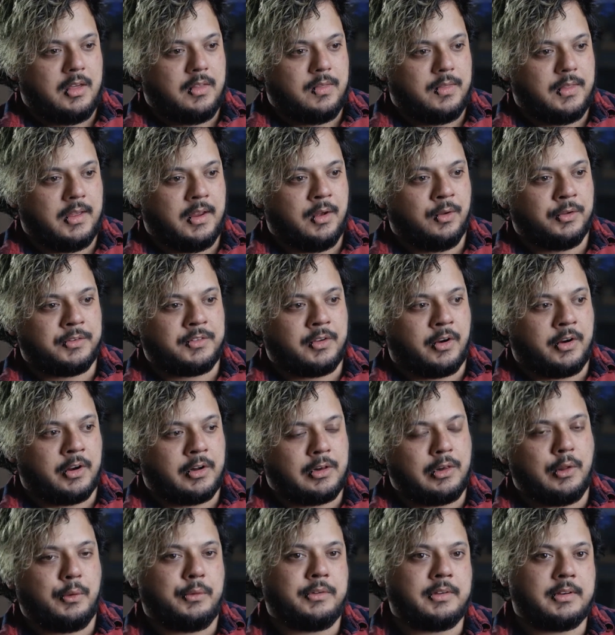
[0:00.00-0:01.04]
They all started
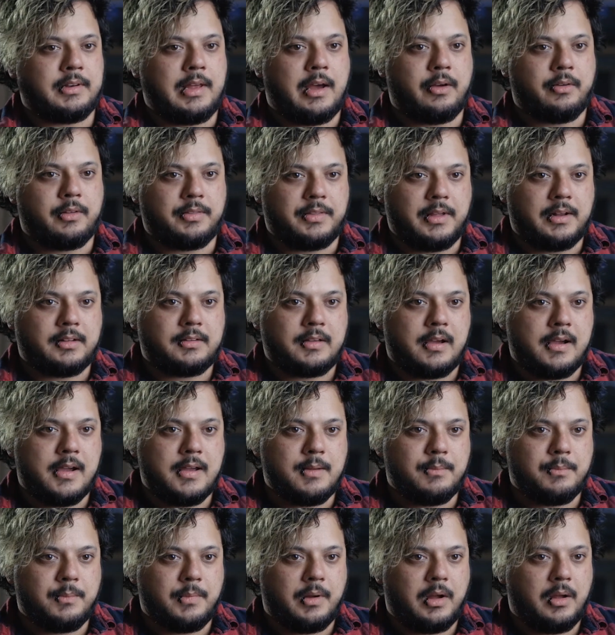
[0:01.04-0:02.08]
closing down at that
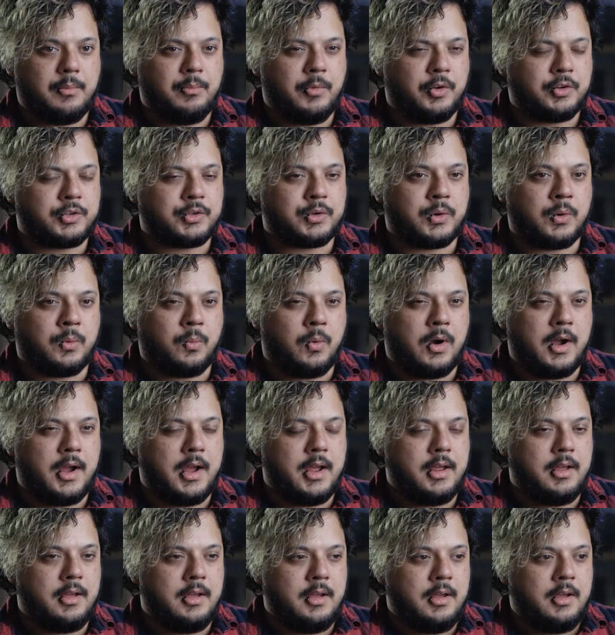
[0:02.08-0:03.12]
time. I'm not sure
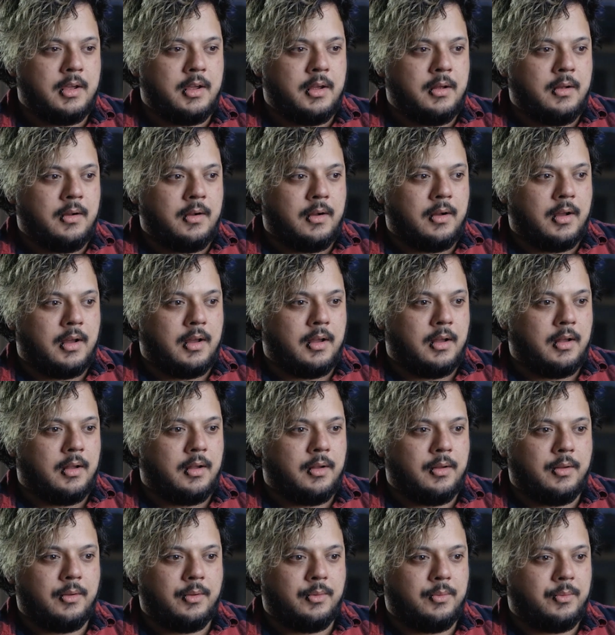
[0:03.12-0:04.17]
why.
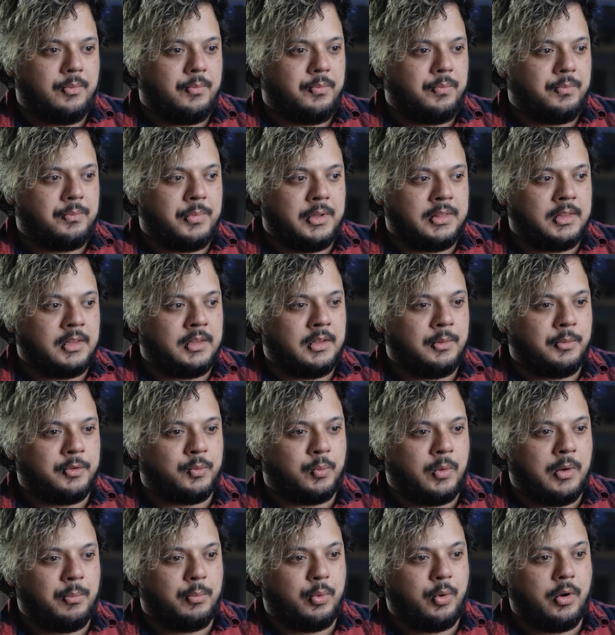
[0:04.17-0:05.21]
But then there was
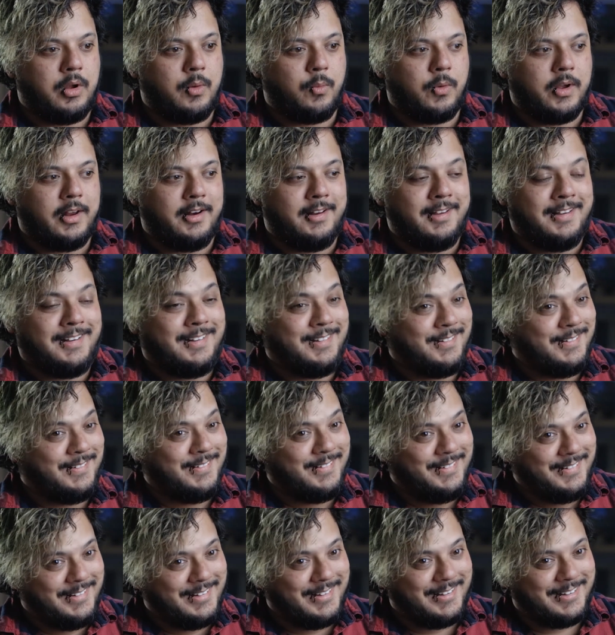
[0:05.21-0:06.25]
one point when,
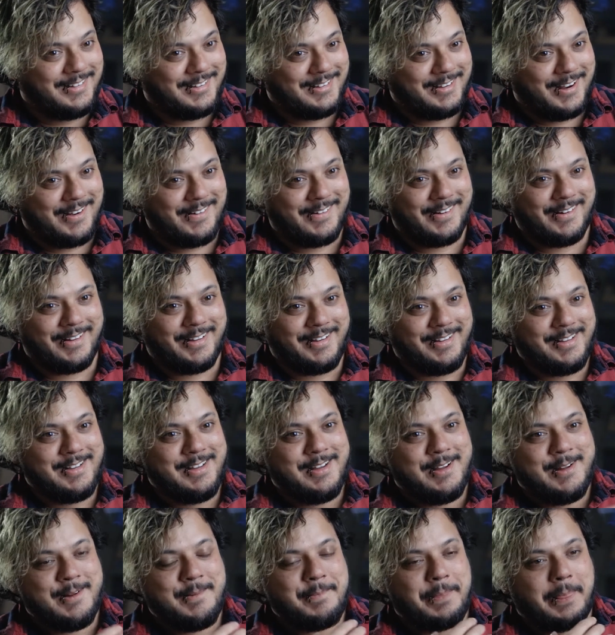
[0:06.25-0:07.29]
this is ironic,
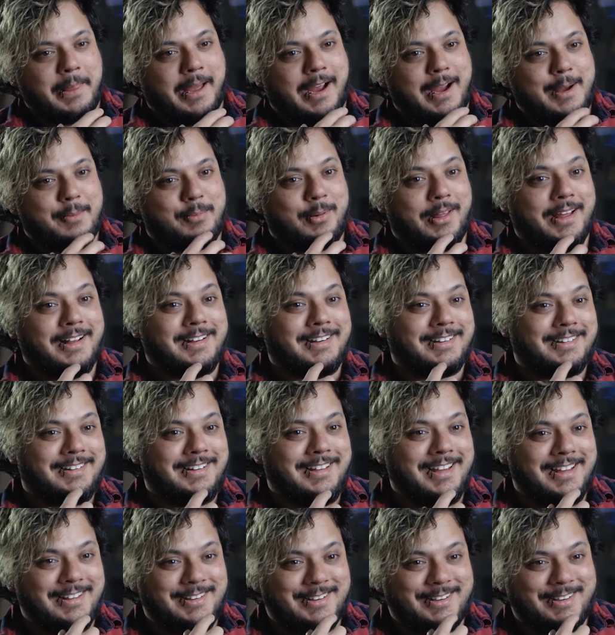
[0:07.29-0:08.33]
I applied to
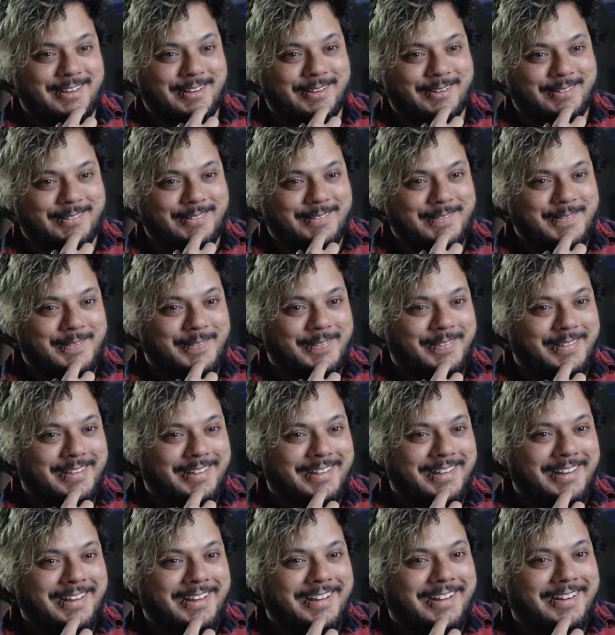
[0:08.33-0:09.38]
THQ,
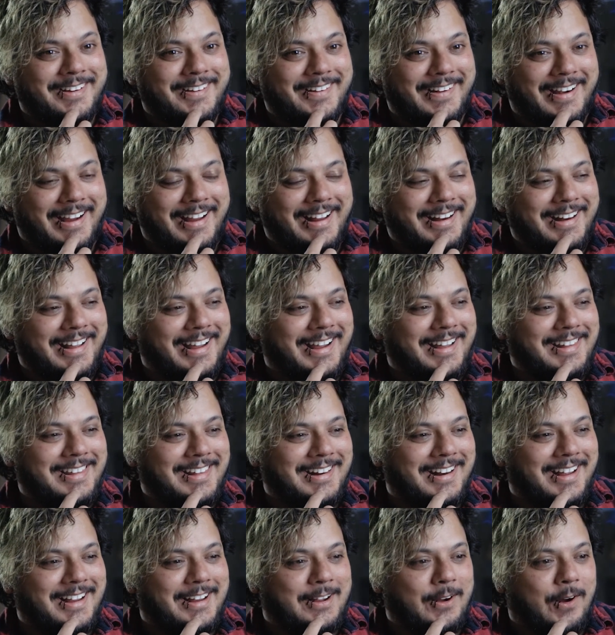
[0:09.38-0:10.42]
right? And
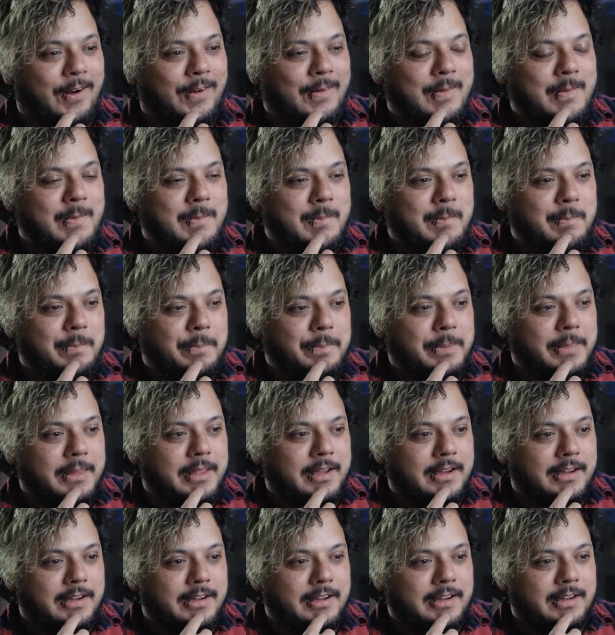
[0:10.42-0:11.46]
then I got
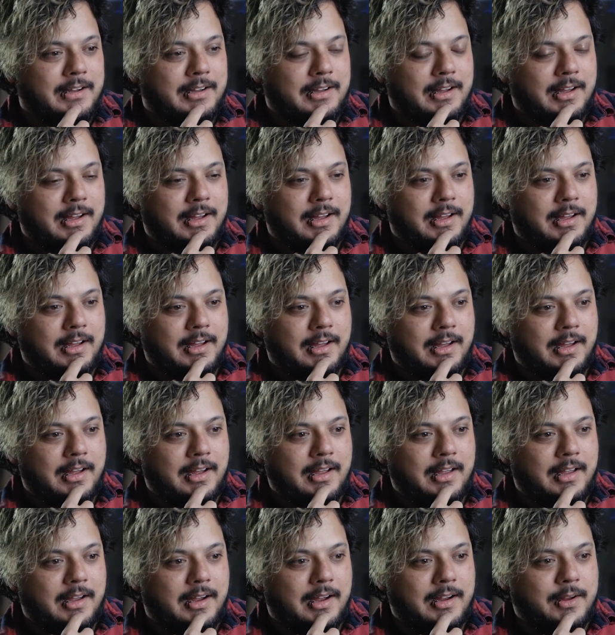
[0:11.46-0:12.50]

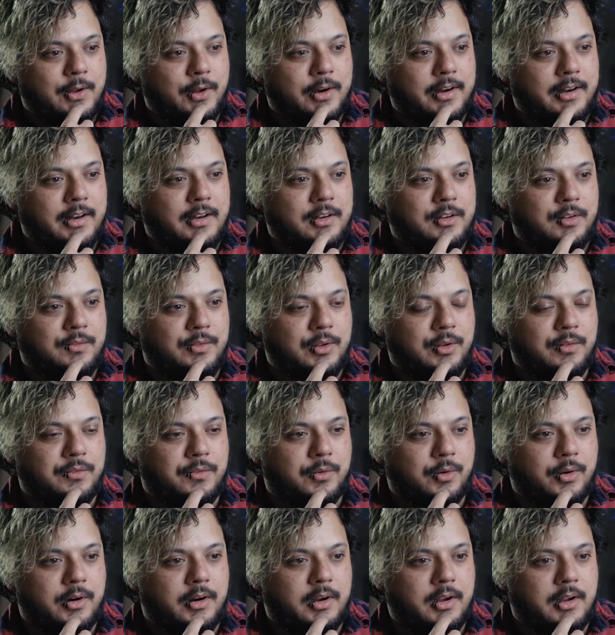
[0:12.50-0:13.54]
an interview
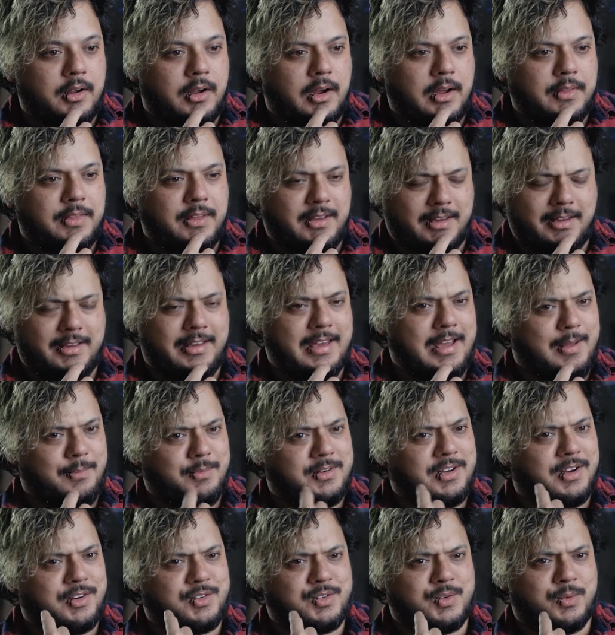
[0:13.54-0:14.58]
for I think a game
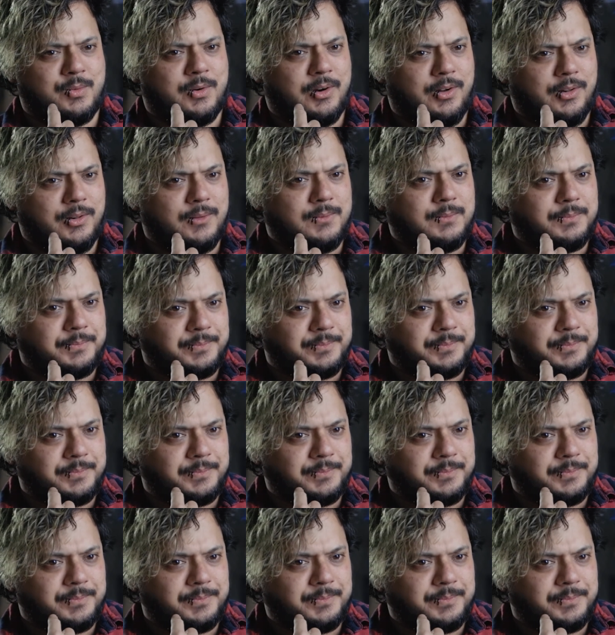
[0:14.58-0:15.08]
tester role.